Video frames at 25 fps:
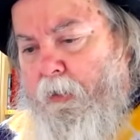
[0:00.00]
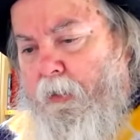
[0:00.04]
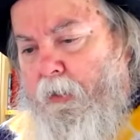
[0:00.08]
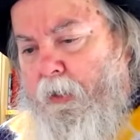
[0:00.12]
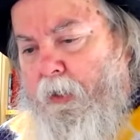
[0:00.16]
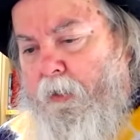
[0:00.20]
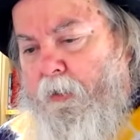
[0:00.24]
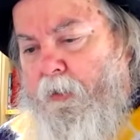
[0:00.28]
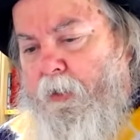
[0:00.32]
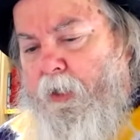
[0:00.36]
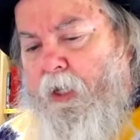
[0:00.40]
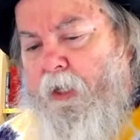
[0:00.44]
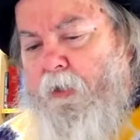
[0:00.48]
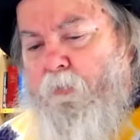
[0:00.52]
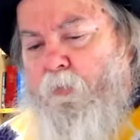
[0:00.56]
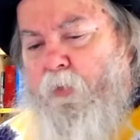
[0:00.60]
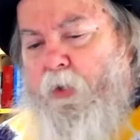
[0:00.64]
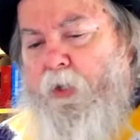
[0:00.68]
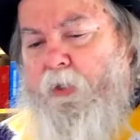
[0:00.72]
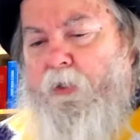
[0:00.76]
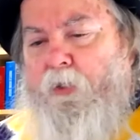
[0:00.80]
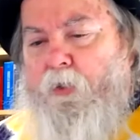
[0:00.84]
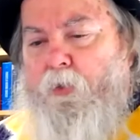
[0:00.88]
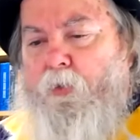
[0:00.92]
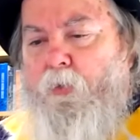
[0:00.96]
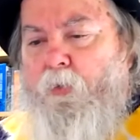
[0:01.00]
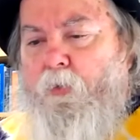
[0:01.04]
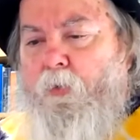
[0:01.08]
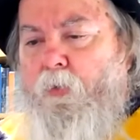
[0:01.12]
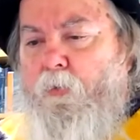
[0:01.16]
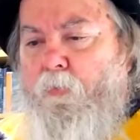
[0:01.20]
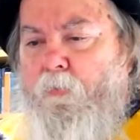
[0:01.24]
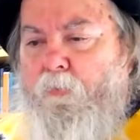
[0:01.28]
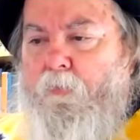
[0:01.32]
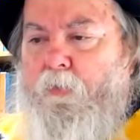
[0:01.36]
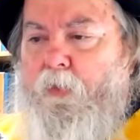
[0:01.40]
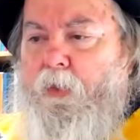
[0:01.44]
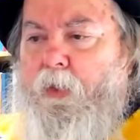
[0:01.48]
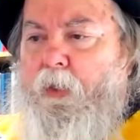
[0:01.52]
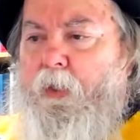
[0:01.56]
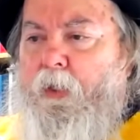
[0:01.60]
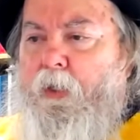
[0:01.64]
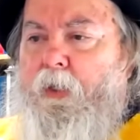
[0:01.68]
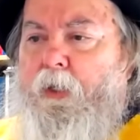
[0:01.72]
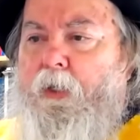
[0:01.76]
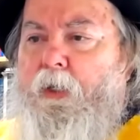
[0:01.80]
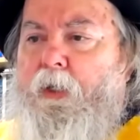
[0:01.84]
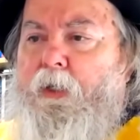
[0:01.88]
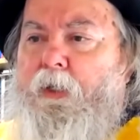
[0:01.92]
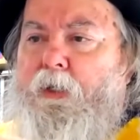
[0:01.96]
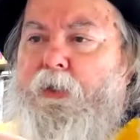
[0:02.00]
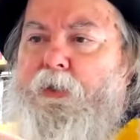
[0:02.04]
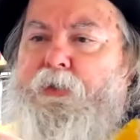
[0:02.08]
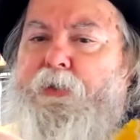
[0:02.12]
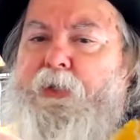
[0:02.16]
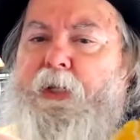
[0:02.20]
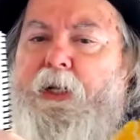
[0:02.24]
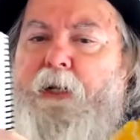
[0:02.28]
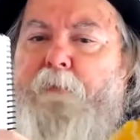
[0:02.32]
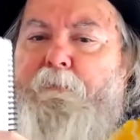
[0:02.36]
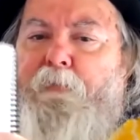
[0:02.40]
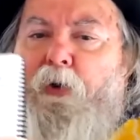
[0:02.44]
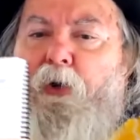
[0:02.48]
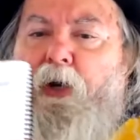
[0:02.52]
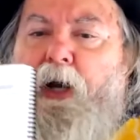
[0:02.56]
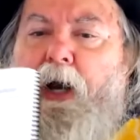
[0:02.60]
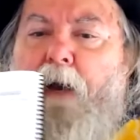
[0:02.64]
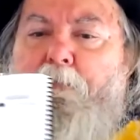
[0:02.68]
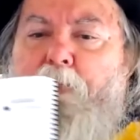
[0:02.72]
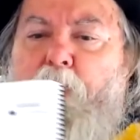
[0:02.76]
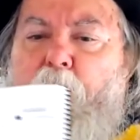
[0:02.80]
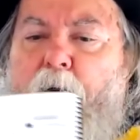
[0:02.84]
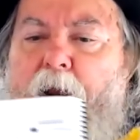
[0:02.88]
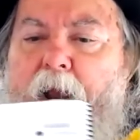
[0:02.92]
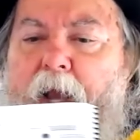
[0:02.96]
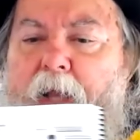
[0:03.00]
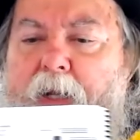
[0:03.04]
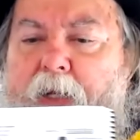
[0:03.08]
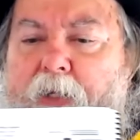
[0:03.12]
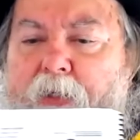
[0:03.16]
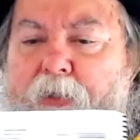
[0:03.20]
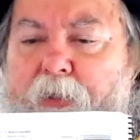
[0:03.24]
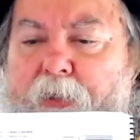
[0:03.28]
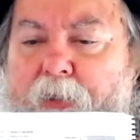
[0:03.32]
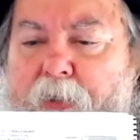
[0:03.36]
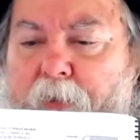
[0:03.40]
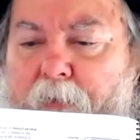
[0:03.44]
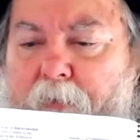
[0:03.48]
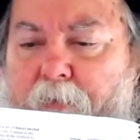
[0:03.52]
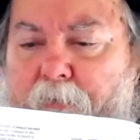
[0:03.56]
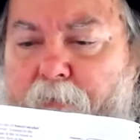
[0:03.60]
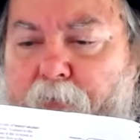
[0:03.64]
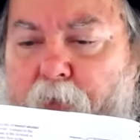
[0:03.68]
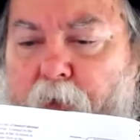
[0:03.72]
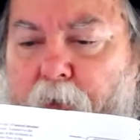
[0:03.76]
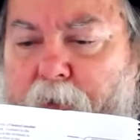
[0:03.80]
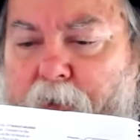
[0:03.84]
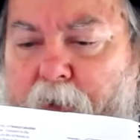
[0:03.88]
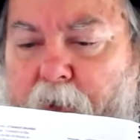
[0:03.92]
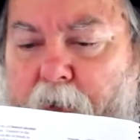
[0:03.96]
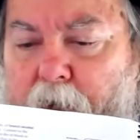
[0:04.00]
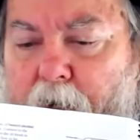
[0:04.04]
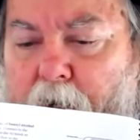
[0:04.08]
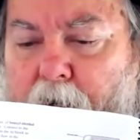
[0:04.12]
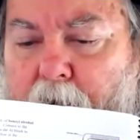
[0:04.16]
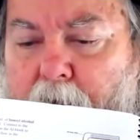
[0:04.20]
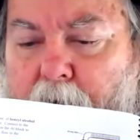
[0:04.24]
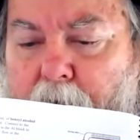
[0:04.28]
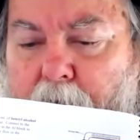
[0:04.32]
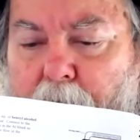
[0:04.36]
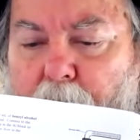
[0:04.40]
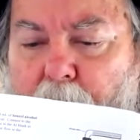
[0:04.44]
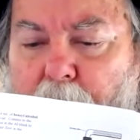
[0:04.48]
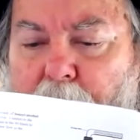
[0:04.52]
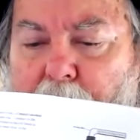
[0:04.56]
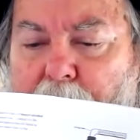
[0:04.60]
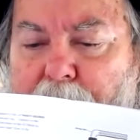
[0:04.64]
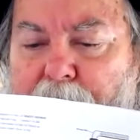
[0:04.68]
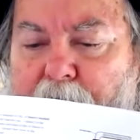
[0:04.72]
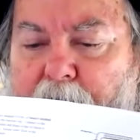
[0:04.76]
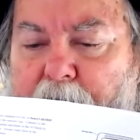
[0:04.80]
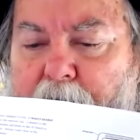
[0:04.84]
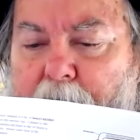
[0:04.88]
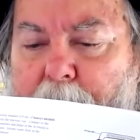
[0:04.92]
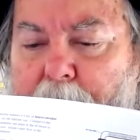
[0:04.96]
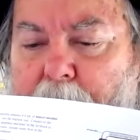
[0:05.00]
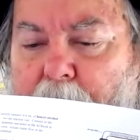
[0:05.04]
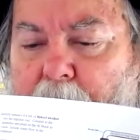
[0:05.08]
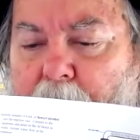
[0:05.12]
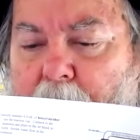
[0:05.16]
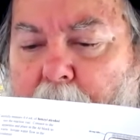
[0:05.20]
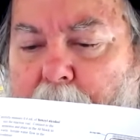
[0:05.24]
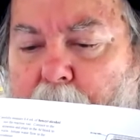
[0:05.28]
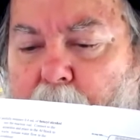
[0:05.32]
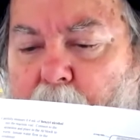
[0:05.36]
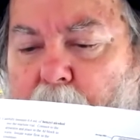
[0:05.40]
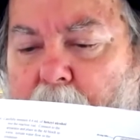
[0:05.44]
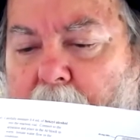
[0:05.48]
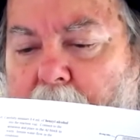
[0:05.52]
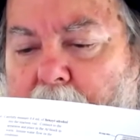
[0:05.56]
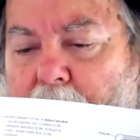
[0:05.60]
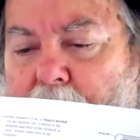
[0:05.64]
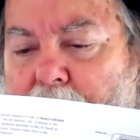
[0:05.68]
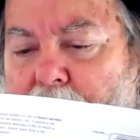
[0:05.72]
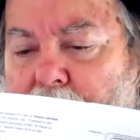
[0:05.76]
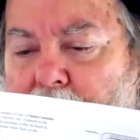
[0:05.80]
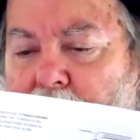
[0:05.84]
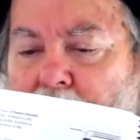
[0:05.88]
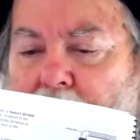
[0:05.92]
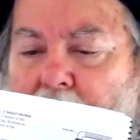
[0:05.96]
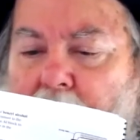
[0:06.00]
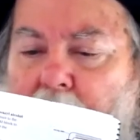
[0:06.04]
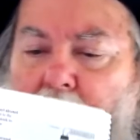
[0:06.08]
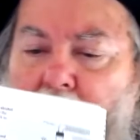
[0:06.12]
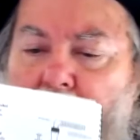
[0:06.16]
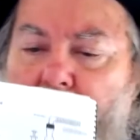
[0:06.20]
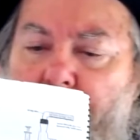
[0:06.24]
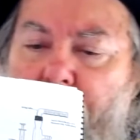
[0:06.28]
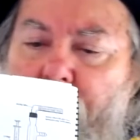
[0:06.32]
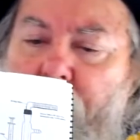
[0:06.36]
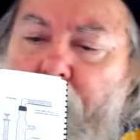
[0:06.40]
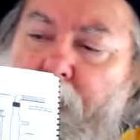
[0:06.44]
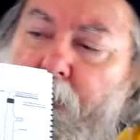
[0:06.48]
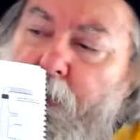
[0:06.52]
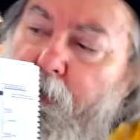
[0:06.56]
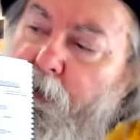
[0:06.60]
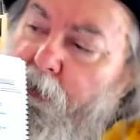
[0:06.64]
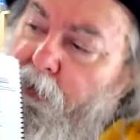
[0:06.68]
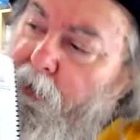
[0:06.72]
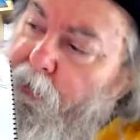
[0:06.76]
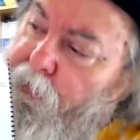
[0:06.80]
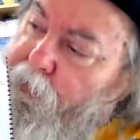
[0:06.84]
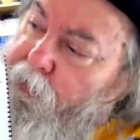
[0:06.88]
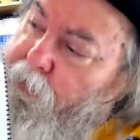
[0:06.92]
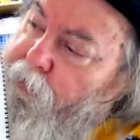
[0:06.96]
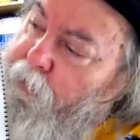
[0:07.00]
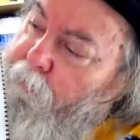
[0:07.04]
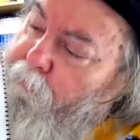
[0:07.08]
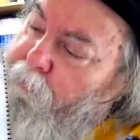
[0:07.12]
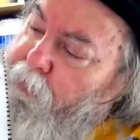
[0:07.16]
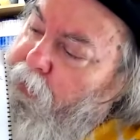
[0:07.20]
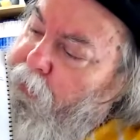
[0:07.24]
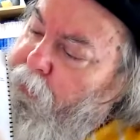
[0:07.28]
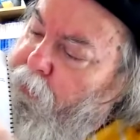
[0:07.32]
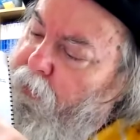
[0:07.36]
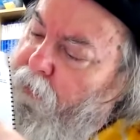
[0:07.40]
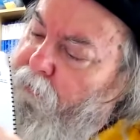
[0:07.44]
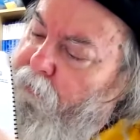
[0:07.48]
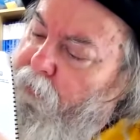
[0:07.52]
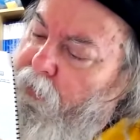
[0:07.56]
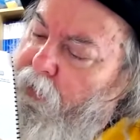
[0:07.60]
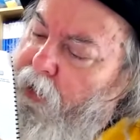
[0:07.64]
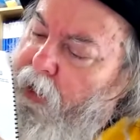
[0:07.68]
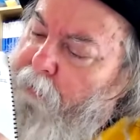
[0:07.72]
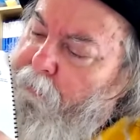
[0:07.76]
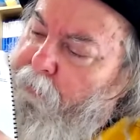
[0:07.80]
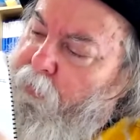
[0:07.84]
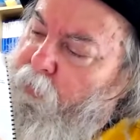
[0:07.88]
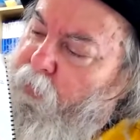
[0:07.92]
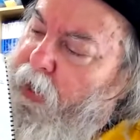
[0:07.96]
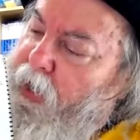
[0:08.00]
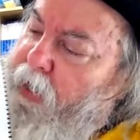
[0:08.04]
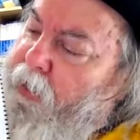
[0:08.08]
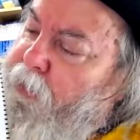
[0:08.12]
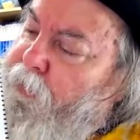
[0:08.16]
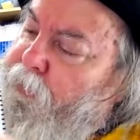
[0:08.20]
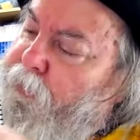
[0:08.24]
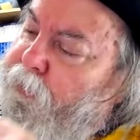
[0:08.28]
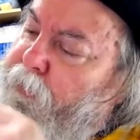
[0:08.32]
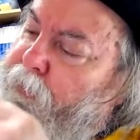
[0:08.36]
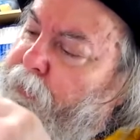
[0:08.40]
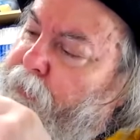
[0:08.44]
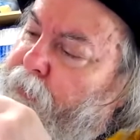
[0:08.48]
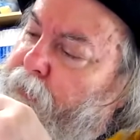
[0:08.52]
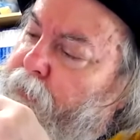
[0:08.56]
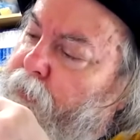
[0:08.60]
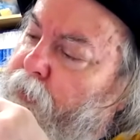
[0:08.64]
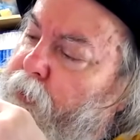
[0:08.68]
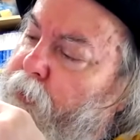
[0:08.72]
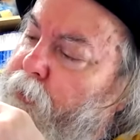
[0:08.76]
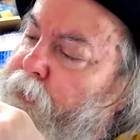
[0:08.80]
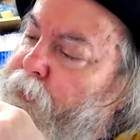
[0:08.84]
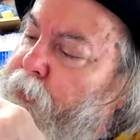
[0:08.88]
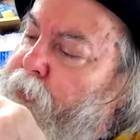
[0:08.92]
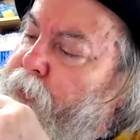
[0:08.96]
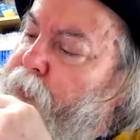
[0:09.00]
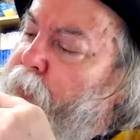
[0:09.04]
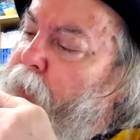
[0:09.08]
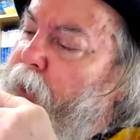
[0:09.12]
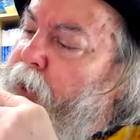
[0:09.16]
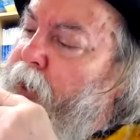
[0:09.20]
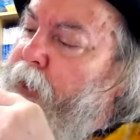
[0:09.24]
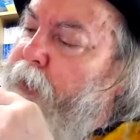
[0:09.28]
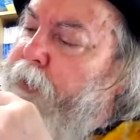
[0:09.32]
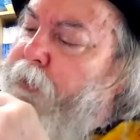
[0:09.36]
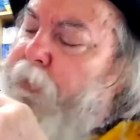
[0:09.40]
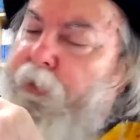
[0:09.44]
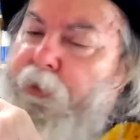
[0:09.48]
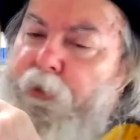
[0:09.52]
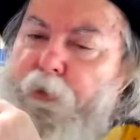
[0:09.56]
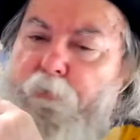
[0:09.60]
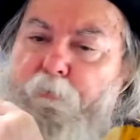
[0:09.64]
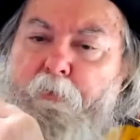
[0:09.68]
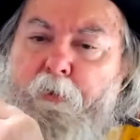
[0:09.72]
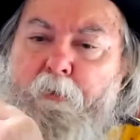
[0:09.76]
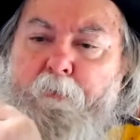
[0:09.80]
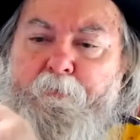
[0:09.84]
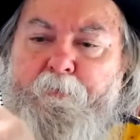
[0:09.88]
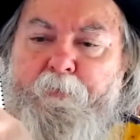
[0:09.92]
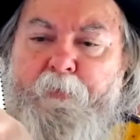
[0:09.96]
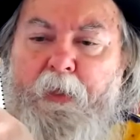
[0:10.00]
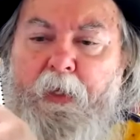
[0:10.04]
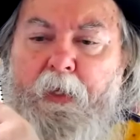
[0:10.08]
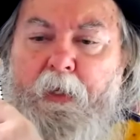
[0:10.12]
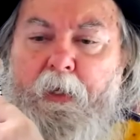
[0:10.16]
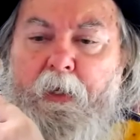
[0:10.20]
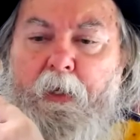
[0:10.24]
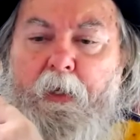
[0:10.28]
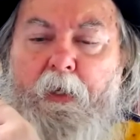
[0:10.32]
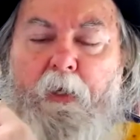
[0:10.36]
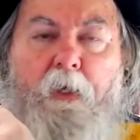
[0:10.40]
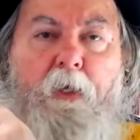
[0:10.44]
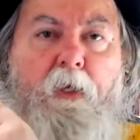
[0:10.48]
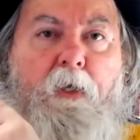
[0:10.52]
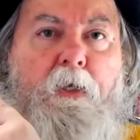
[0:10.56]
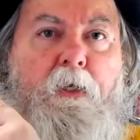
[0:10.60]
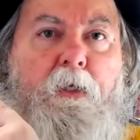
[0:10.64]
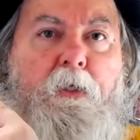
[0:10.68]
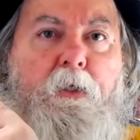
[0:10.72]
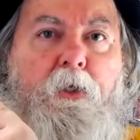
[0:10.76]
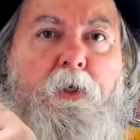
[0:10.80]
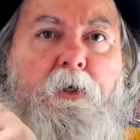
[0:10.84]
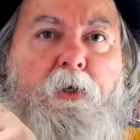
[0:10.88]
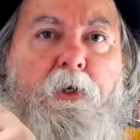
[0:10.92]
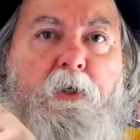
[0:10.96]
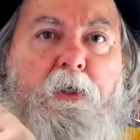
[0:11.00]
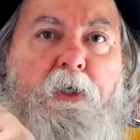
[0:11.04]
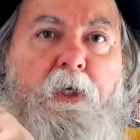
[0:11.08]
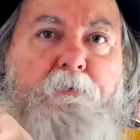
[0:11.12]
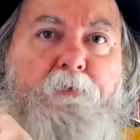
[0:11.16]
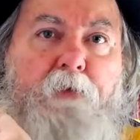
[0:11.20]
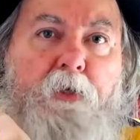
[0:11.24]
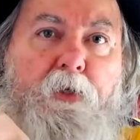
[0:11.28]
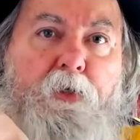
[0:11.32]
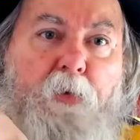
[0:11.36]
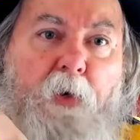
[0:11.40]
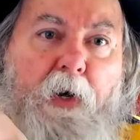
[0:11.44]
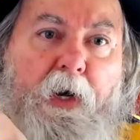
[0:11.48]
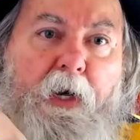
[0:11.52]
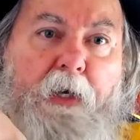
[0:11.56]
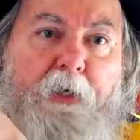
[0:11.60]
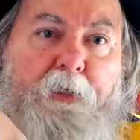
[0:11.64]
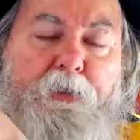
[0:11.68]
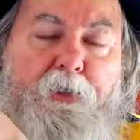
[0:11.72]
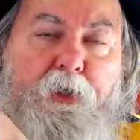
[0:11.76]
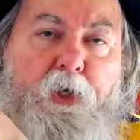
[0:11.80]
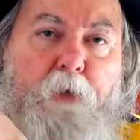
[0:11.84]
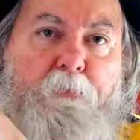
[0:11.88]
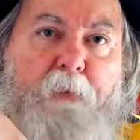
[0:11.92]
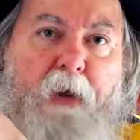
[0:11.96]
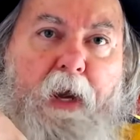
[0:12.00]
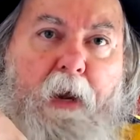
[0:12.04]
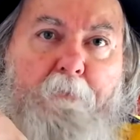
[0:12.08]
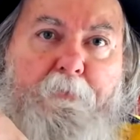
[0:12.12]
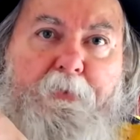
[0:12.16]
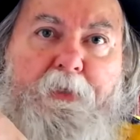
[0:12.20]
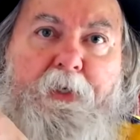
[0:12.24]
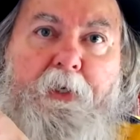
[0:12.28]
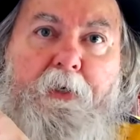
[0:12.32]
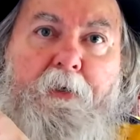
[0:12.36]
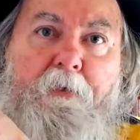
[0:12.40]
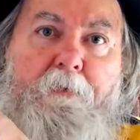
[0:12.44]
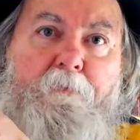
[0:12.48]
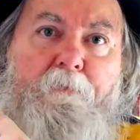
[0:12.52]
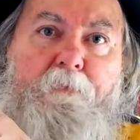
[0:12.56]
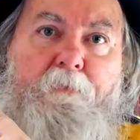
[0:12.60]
And then when you set up your apparatus for today, when you're setting up your apparatus, this is the picture of our apparatus. Notice the drying tube. You can leave the drying tube empty.